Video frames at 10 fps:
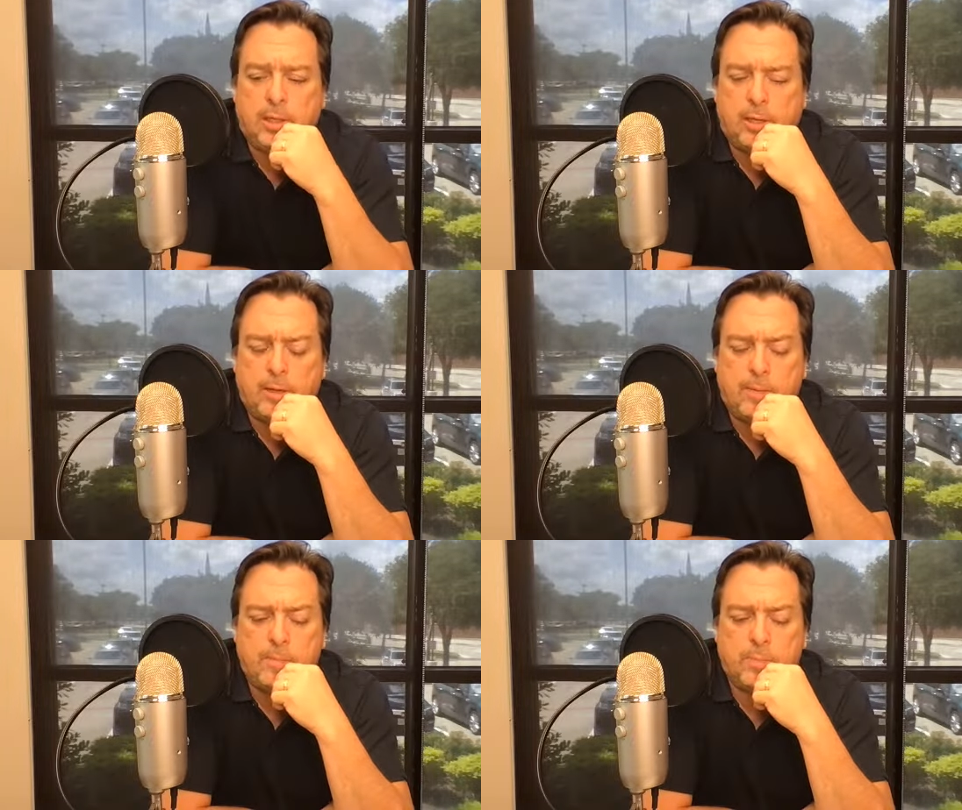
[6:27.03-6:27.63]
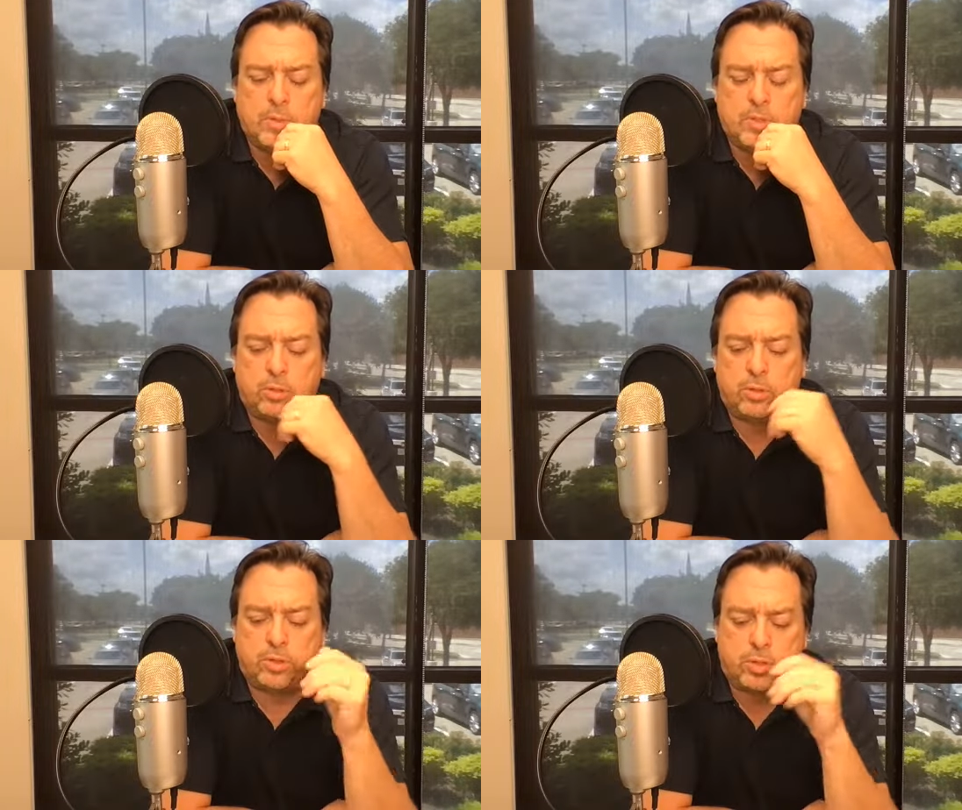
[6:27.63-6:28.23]
Um, so,
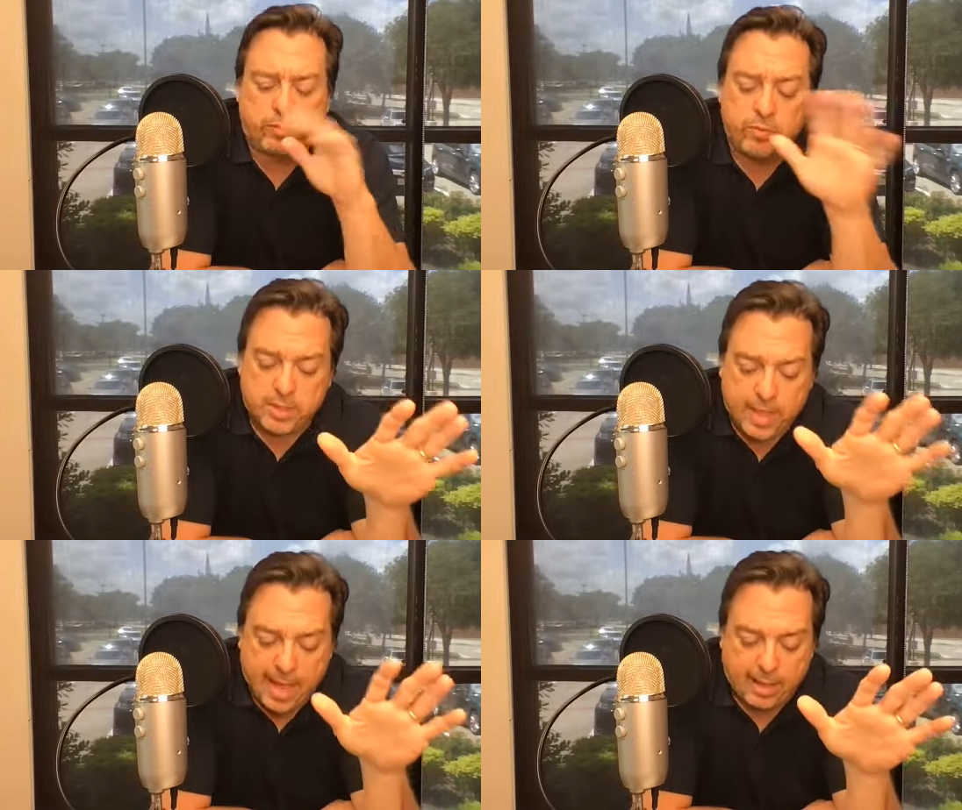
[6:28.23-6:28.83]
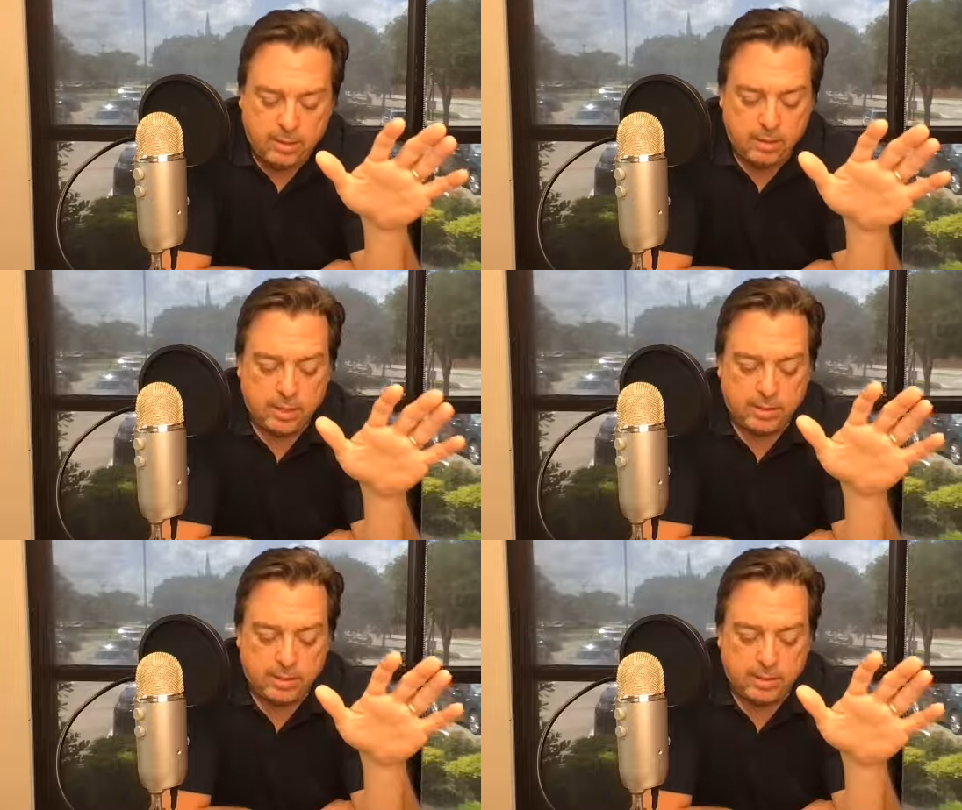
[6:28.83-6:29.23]
so there's that.